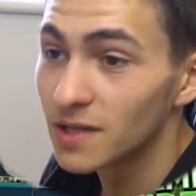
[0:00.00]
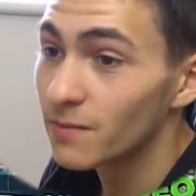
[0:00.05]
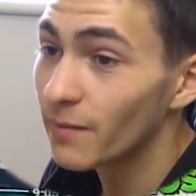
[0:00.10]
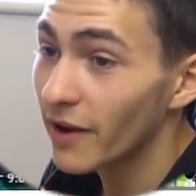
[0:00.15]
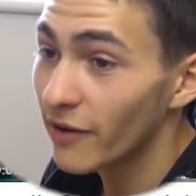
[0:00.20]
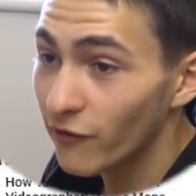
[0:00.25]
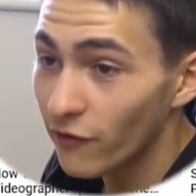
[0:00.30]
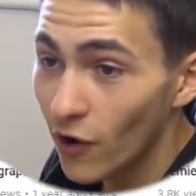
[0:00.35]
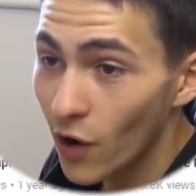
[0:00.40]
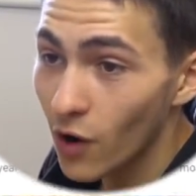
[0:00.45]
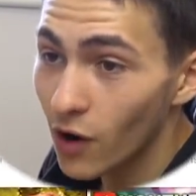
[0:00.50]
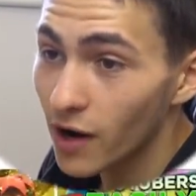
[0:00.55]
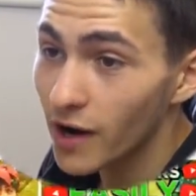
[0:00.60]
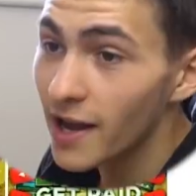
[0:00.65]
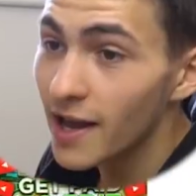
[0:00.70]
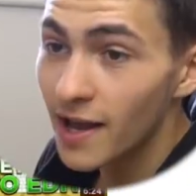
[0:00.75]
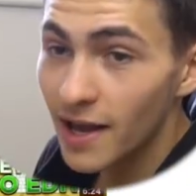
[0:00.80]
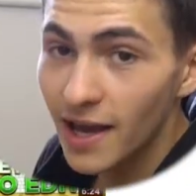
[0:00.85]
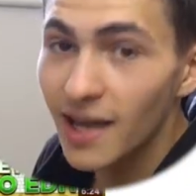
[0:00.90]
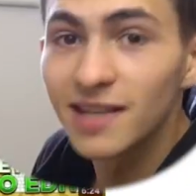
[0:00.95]
By far,
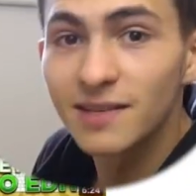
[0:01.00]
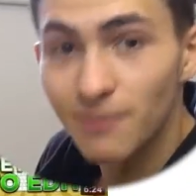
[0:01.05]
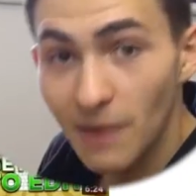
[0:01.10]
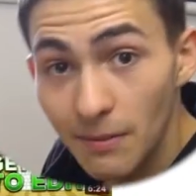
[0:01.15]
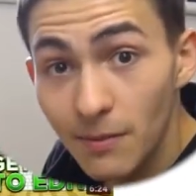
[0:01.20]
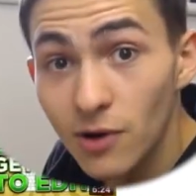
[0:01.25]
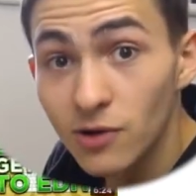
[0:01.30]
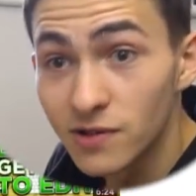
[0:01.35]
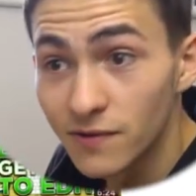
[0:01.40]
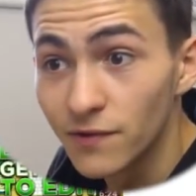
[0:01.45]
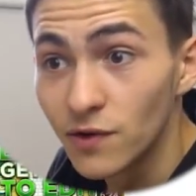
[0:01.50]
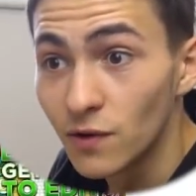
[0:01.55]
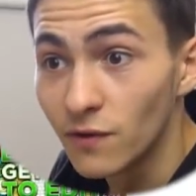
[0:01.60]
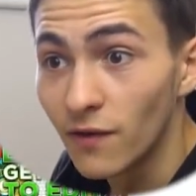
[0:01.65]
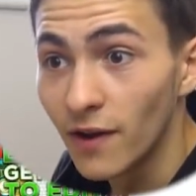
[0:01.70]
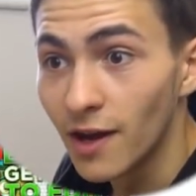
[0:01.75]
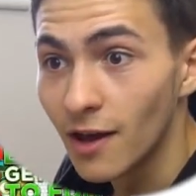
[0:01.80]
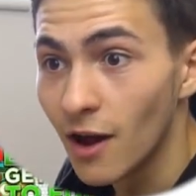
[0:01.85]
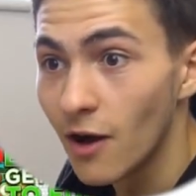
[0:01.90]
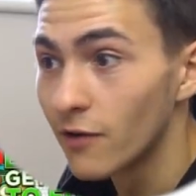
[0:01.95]
it's my most viewed
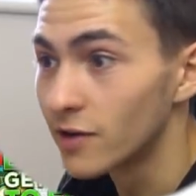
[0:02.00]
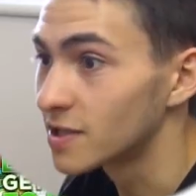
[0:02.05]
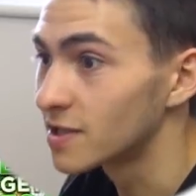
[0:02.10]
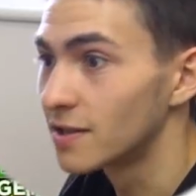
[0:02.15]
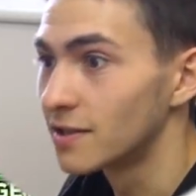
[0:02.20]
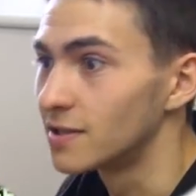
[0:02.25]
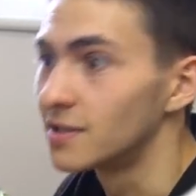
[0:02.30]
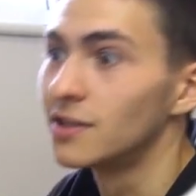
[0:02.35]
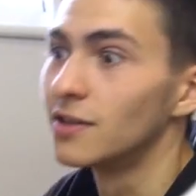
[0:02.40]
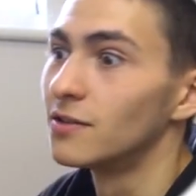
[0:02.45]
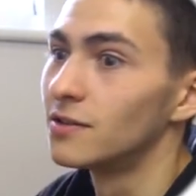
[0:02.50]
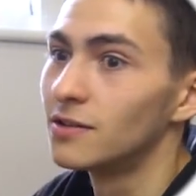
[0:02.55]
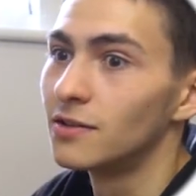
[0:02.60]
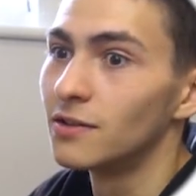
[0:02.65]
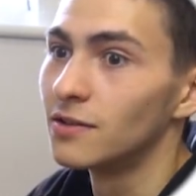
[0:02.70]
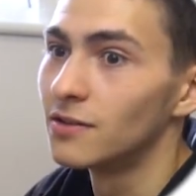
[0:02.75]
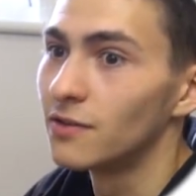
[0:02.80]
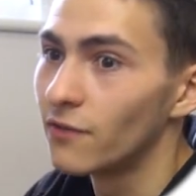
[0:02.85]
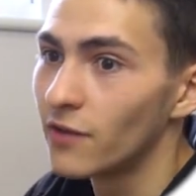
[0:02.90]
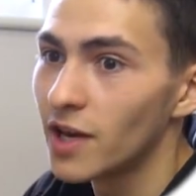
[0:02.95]
video. It's the
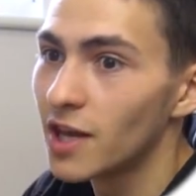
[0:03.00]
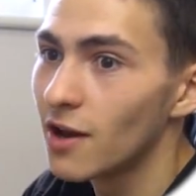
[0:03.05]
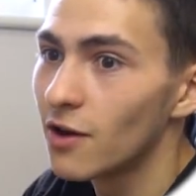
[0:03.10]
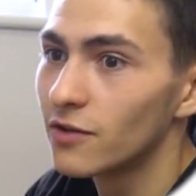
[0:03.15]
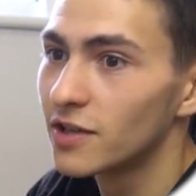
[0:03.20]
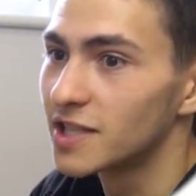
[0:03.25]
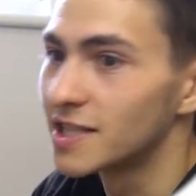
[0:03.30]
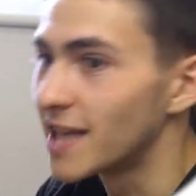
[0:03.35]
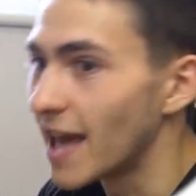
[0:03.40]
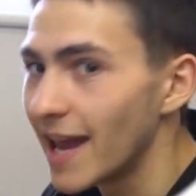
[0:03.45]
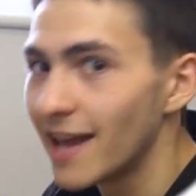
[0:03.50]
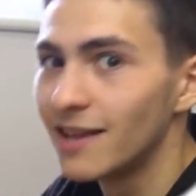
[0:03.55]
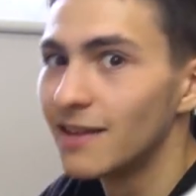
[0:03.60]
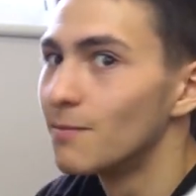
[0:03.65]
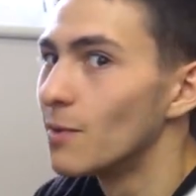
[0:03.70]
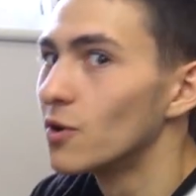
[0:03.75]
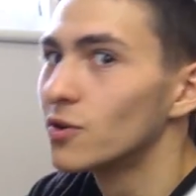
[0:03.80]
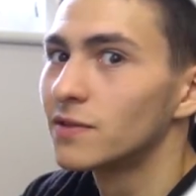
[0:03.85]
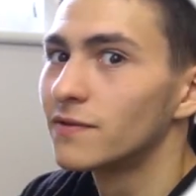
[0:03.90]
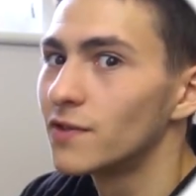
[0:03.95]
video that's gained the
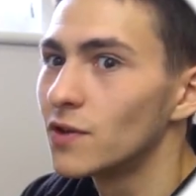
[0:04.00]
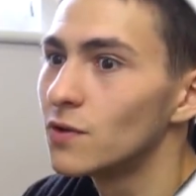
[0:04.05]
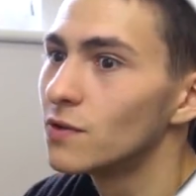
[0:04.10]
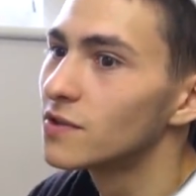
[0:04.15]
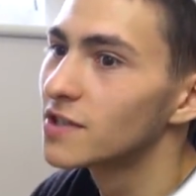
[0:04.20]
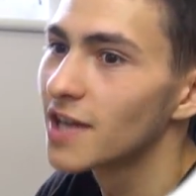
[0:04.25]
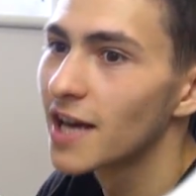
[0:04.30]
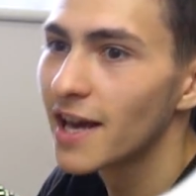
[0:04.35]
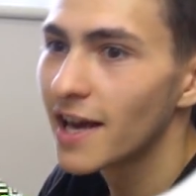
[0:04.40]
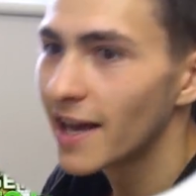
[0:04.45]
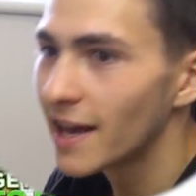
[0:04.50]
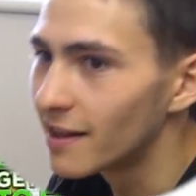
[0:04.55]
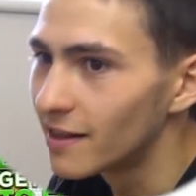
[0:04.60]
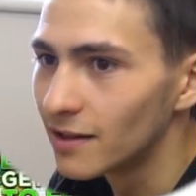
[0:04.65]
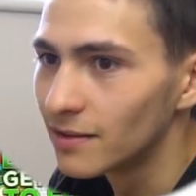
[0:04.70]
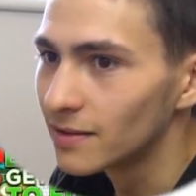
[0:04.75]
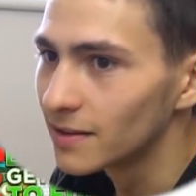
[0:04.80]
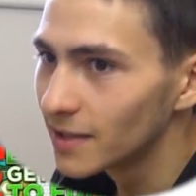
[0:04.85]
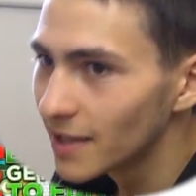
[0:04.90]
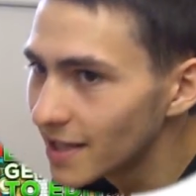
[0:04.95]
most views in the
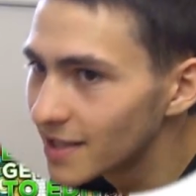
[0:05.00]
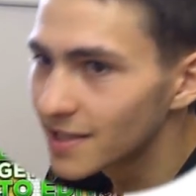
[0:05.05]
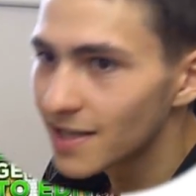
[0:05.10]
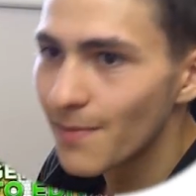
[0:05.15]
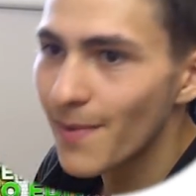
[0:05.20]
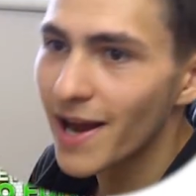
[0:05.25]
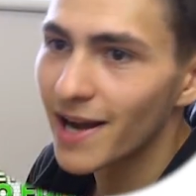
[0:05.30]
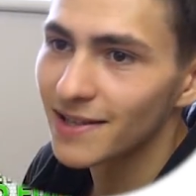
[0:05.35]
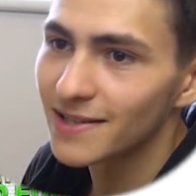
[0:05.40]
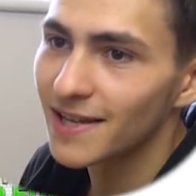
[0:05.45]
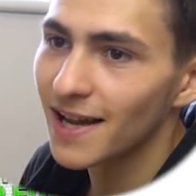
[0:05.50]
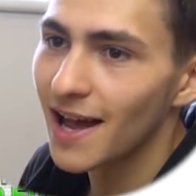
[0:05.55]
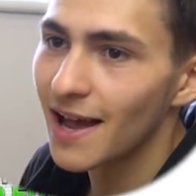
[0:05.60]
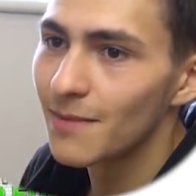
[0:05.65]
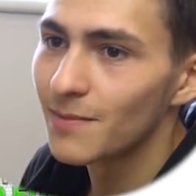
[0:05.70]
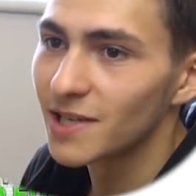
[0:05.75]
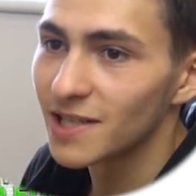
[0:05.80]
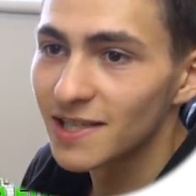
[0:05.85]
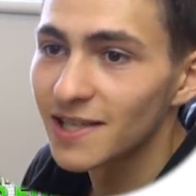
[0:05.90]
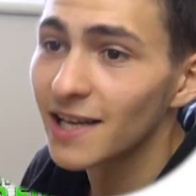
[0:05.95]
least amount of time,
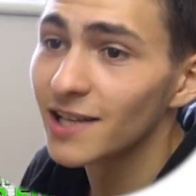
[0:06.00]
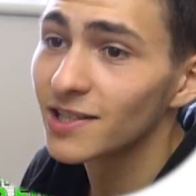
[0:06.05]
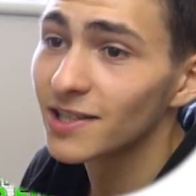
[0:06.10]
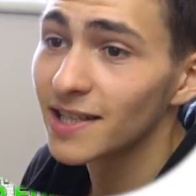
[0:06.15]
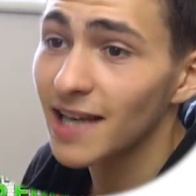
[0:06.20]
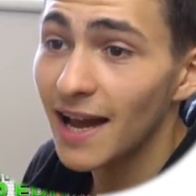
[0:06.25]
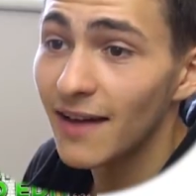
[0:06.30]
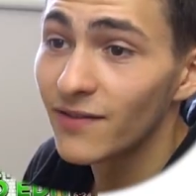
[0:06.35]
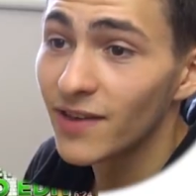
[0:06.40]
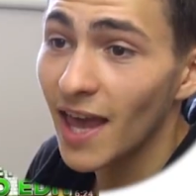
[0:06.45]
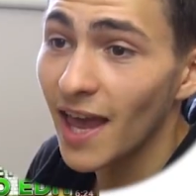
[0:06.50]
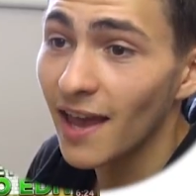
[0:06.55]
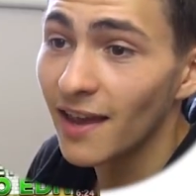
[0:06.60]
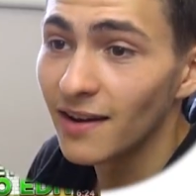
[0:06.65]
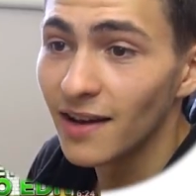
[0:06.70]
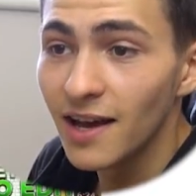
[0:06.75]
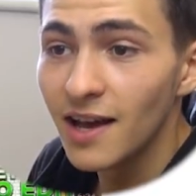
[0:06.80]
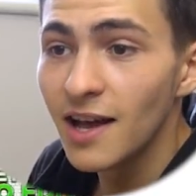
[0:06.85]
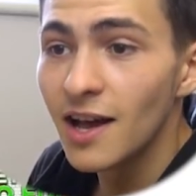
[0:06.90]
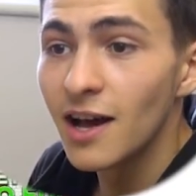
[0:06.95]
and essentially I've
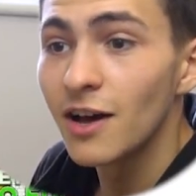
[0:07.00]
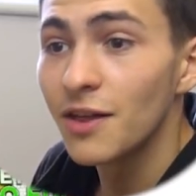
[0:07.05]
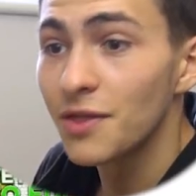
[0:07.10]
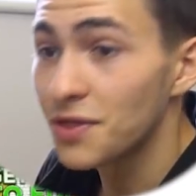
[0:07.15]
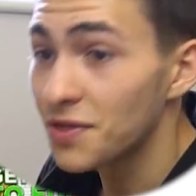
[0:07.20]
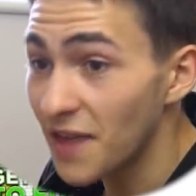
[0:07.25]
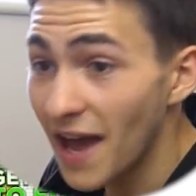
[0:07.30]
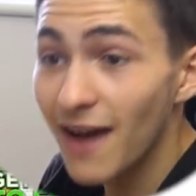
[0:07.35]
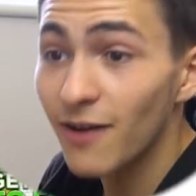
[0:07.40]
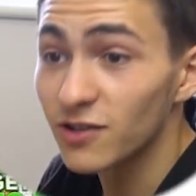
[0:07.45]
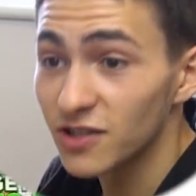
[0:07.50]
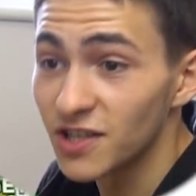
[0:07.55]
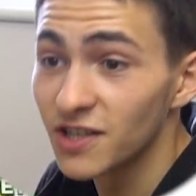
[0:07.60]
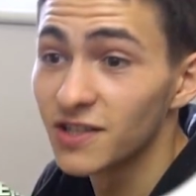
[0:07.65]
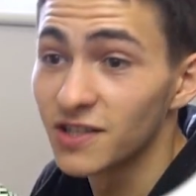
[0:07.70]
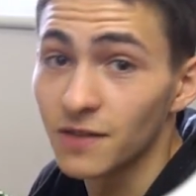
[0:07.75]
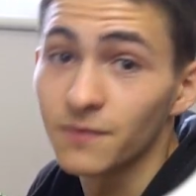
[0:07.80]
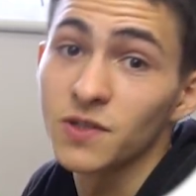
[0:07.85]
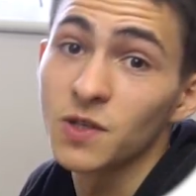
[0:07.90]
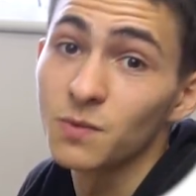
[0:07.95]
gained
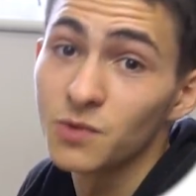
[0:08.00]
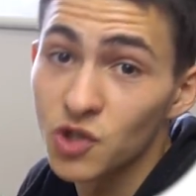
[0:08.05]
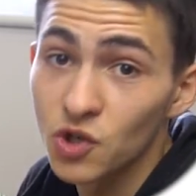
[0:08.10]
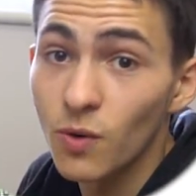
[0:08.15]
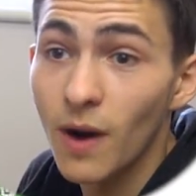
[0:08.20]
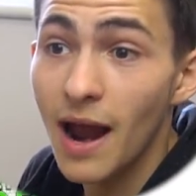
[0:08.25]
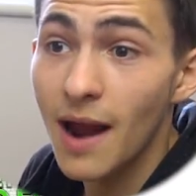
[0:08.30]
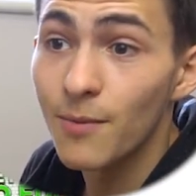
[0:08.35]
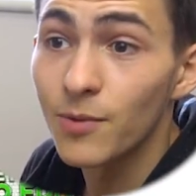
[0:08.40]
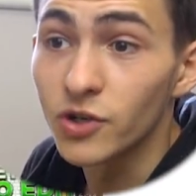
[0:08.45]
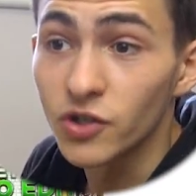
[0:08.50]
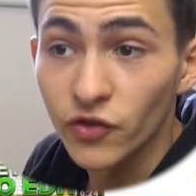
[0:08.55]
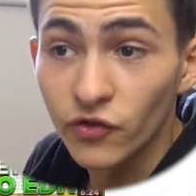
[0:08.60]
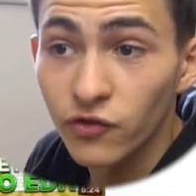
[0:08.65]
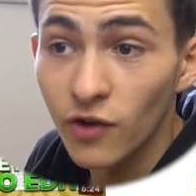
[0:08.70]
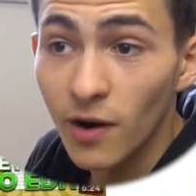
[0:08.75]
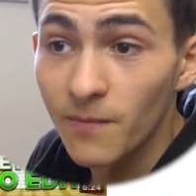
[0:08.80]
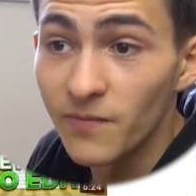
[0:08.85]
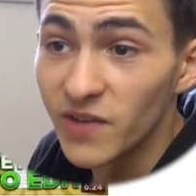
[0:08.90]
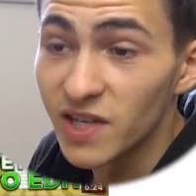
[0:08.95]
thousands of subscribers
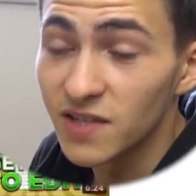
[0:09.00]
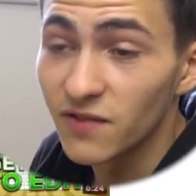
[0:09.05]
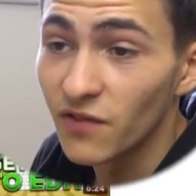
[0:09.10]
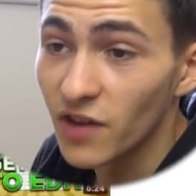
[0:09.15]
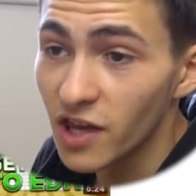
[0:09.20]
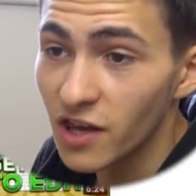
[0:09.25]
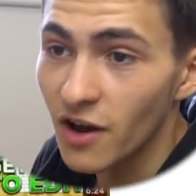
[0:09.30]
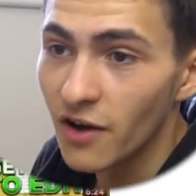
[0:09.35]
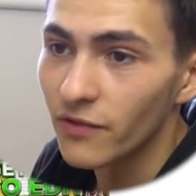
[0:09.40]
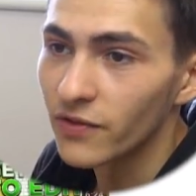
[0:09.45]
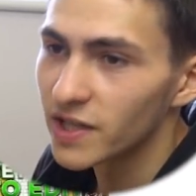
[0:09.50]
from this video.